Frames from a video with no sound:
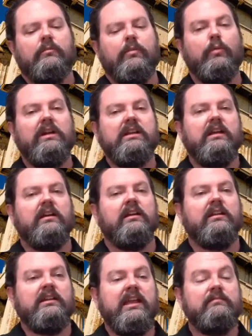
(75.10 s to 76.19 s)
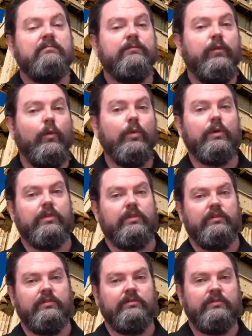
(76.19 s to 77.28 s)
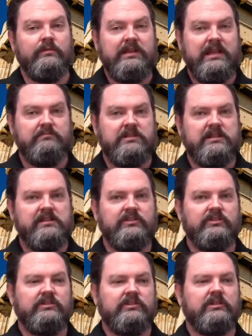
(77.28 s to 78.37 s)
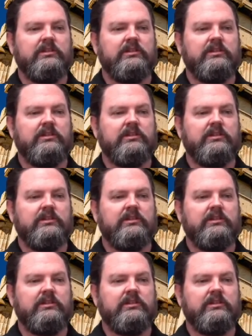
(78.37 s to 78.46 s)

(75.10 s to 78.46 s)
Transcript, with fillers: But what came forth from the emptiness